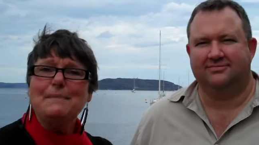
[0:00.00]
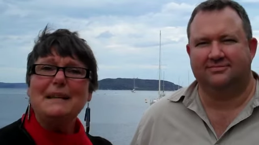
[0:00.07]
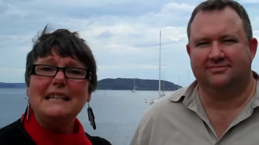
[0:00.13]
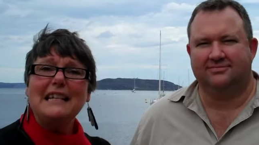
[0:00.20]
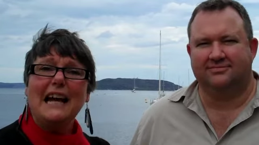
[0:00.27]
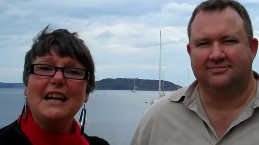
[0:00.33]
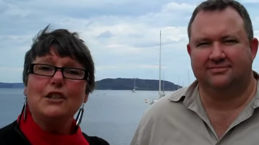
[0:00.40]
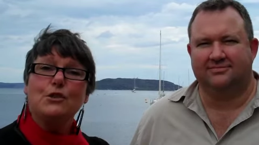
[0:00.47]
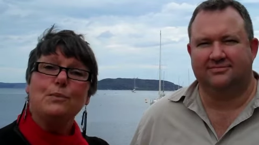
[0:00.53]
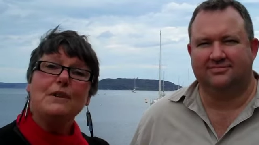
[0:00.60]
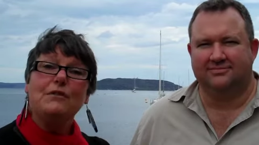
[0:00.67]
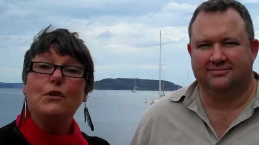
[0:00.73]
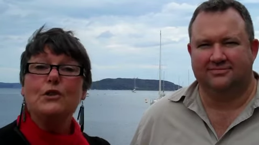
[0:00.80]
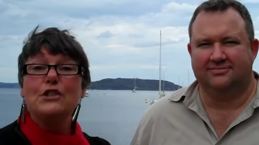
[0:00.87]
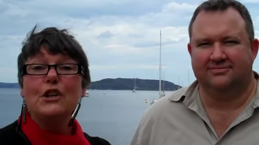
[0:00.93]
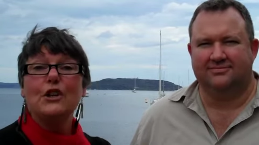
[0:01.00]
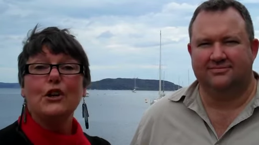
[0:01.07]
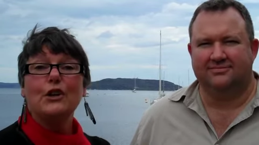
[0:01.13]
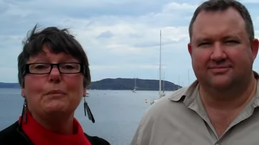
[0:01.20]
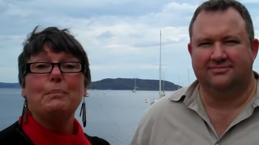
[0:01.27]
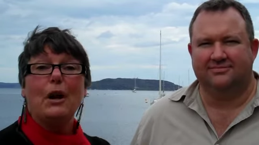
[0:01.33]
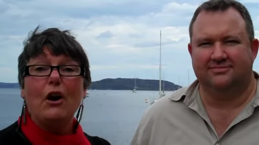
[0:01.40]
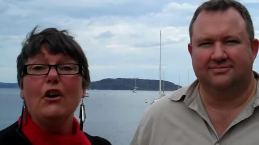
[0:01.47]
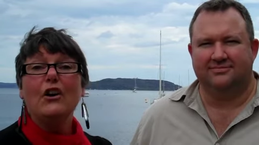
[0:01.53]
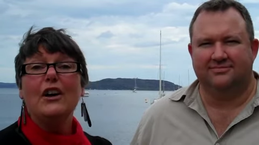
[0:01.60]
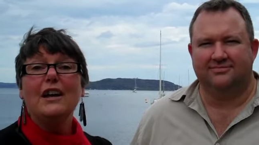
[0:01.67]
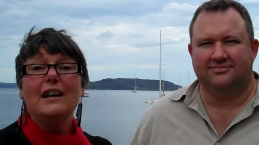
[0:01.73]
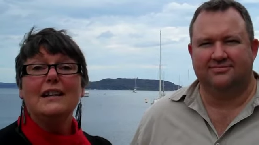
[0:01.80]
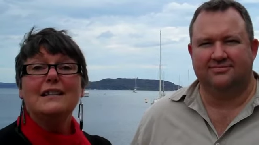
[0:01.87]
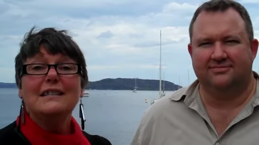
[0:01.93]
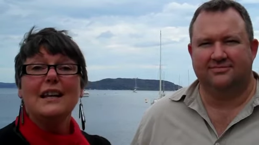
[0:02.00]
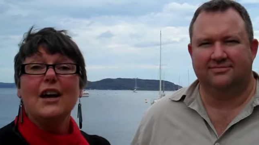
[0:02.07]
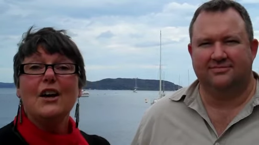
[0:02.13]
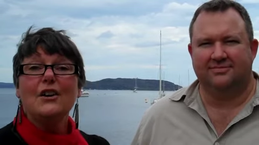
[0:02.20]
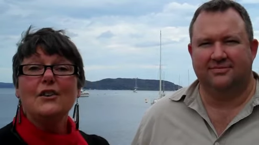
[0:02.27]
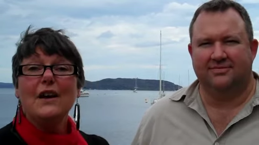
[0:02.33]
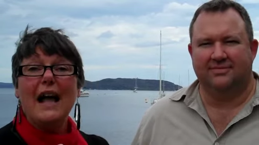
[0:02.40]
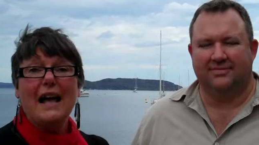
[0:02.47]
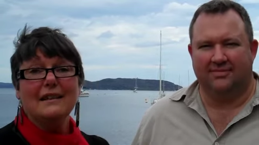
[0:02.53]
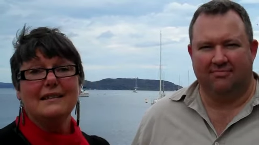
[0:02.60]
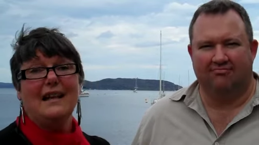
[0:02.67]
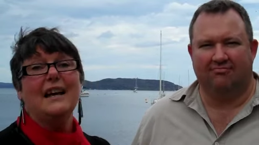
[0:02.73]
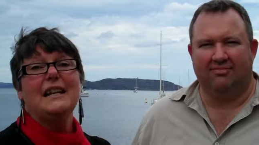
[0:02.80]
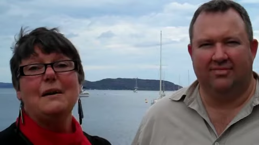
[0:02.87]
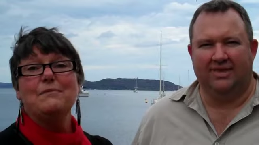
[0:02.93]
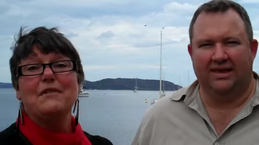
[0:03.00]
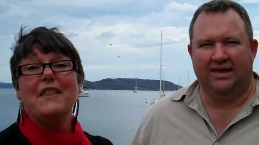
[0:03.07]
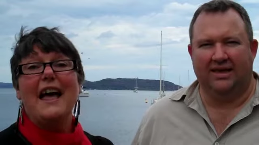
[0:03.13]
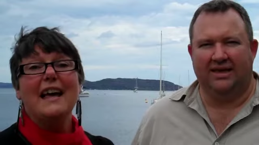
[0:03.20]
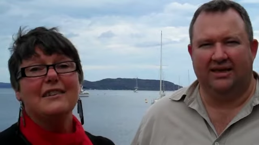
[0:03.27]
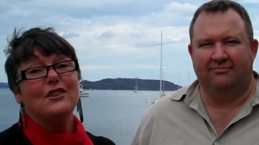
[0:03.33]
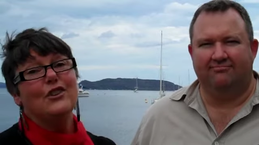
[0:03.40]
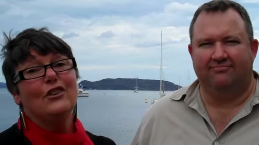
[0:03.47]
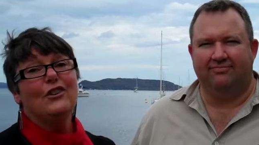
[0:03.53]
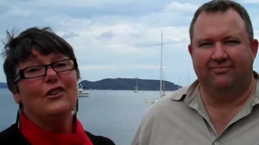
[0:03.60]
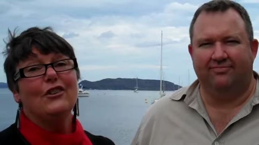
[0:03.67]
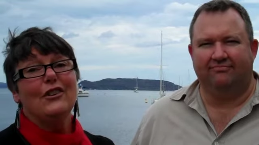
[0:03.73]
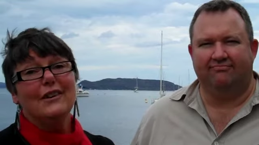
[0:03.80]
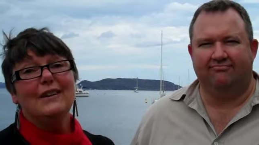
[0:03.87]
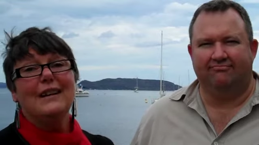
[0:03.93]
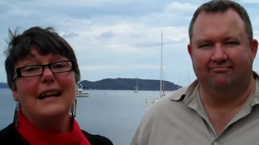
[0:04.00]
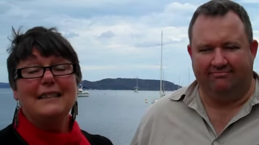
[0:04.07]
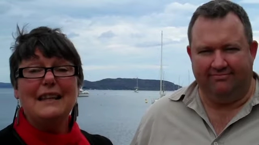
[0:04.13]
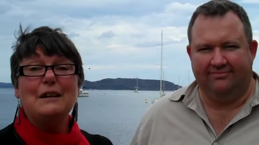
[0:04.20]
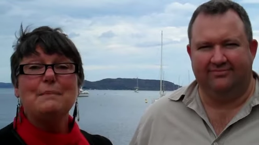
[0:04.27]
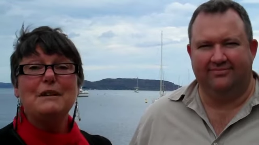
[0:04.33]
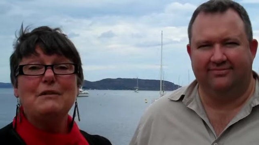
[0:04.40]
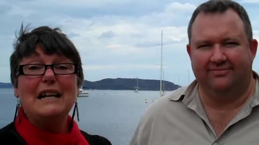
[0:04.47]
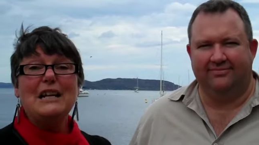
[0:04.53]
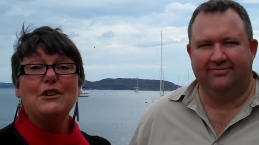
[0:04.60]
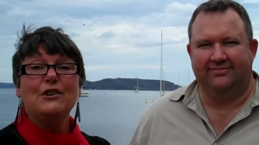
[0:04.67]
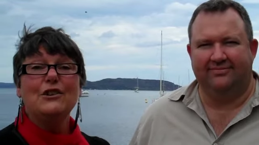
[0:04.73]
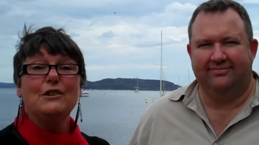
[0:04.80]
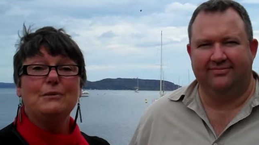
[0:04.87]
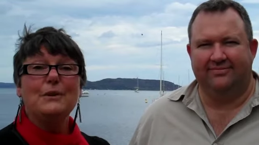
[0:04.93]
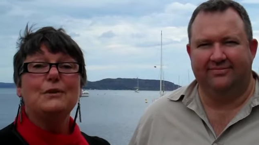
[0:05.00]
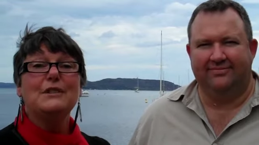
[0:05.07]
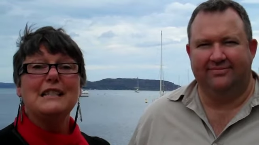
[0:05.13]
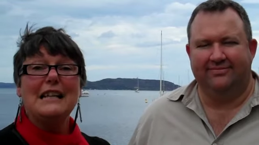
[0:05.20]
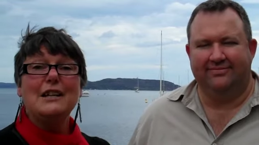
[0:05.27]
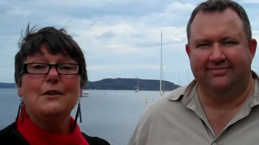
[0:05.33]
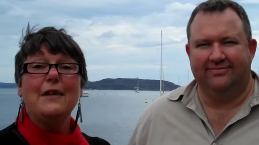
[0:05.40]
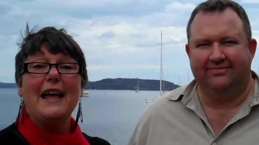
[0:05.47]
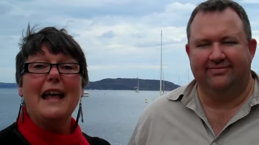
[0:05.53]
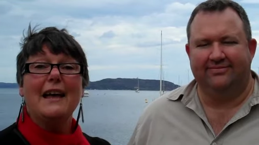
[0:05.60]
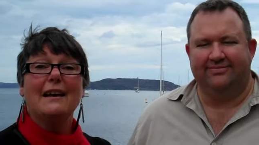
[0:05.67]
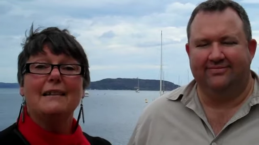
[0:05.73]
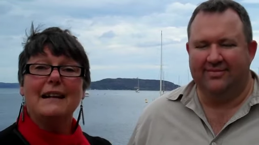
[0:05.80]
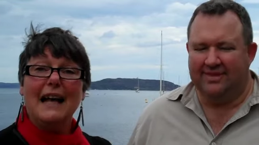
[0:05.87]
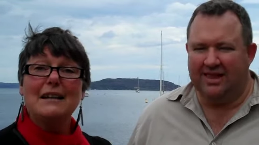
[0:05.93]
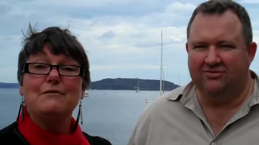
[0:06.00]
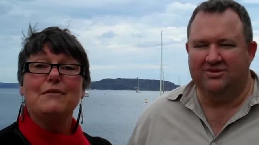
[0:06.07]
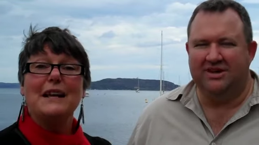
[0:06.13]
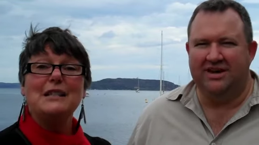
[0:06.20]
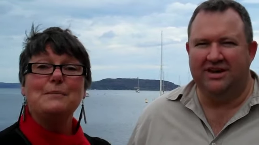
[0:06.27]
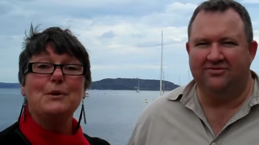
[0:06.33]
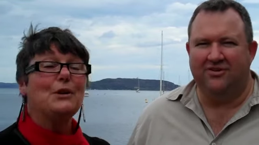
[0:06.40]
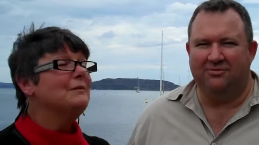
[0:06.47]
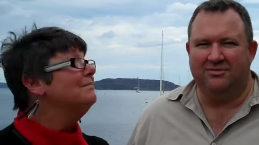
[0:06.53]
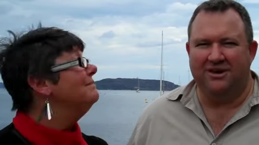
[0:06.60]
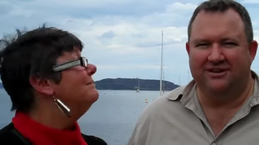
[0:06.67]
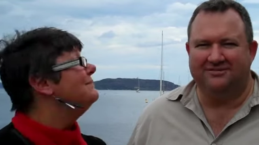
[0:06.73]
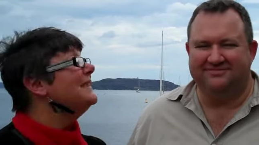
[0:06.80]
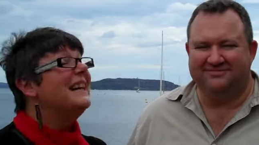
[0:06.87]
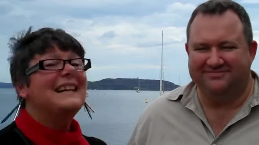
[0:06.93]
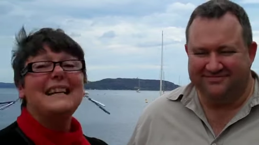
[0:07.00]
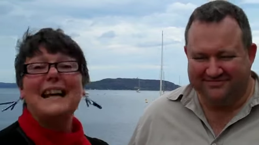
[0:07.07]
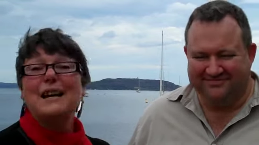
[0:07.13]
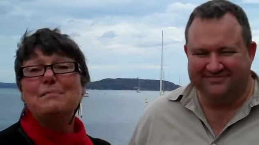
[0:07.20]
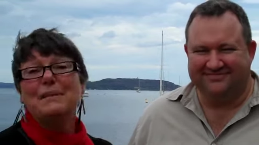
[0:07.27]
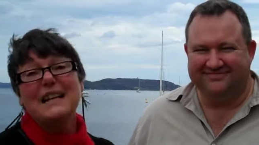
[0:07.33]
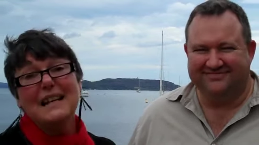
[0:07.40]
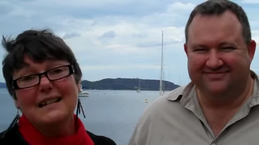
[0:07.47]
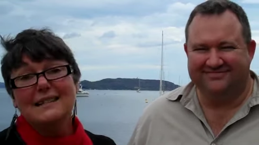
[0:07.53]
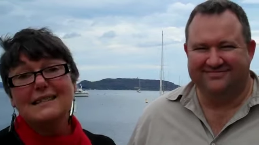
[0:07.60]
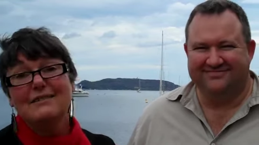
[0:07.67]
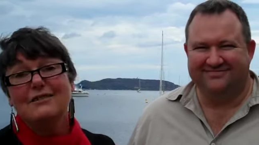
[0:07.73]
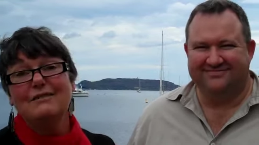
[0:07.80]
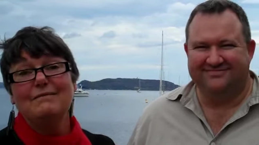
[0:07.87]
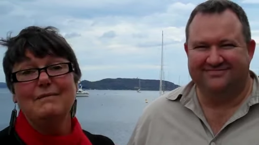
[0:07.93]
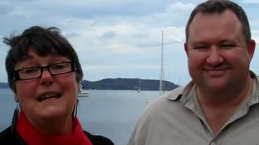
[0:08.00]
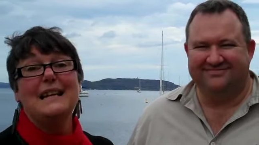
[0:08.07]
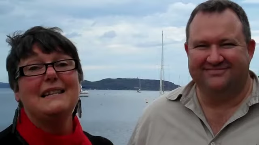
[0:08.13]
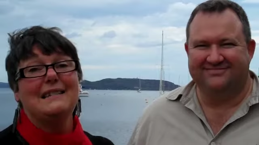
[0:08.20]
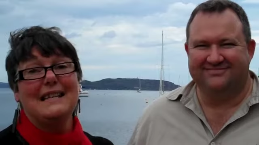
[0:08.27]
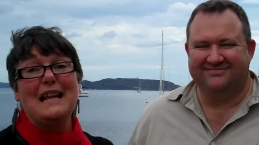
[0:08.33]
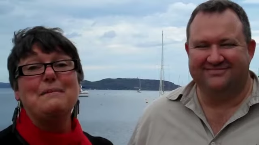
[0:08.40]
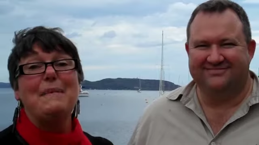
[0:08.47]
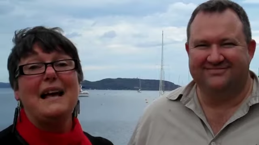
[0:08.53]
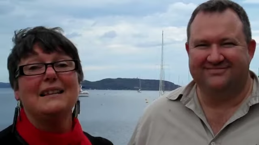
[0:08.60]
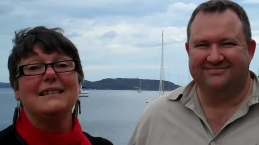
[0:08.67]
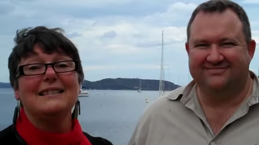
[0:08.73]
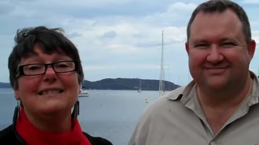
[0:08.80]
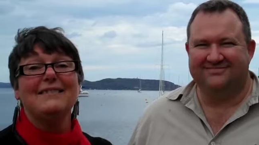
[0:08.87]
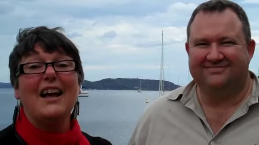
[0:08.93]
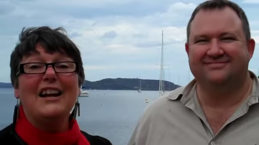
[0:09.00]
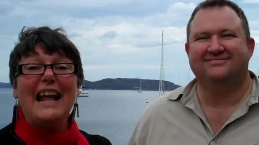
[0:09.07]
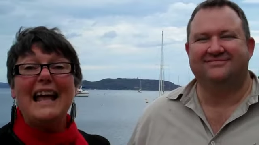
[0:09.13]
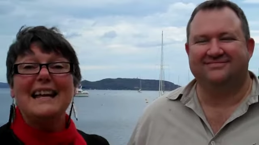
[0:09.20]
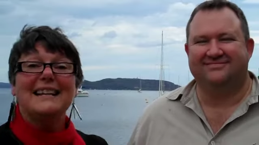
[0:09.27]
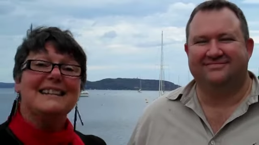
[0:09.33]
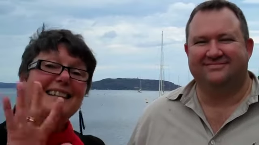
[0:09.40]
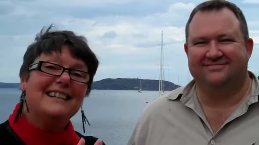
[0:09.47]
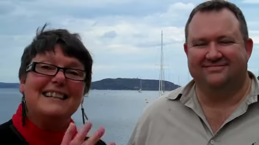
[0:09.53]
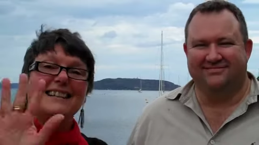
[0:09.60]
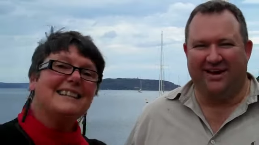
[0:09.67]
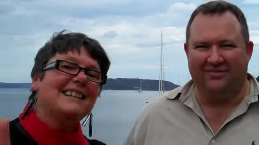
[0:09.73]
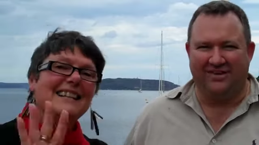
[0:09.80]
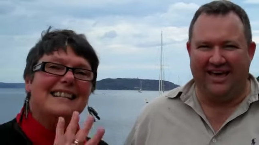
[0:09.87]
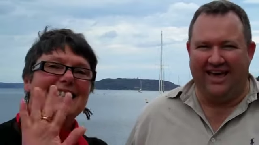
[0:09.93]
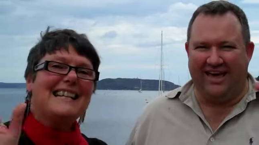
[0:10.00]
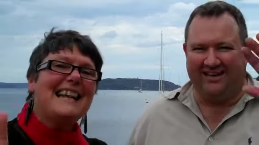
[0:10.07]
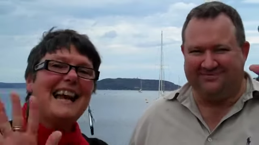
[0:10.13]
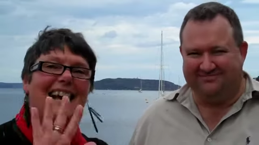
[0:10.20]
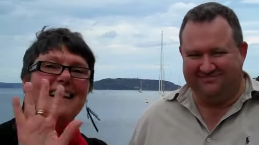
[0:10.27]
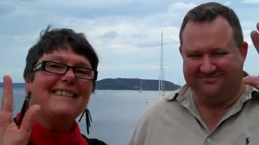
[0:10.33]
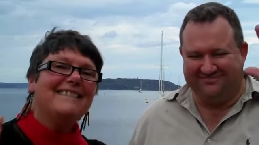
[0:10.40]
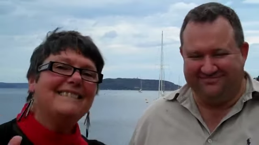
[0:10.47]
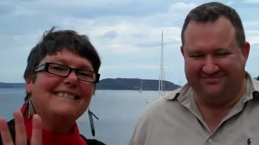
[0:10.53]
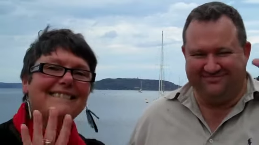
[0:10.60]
Speaker 1: in touch. We've also got a blog, so sign up for that too. That'd be really good. We'll see you there.
Speaker 2: Love to hear from you.
Speaker 1: Yeah, please, please email us. Okay. Bye for now. See ya.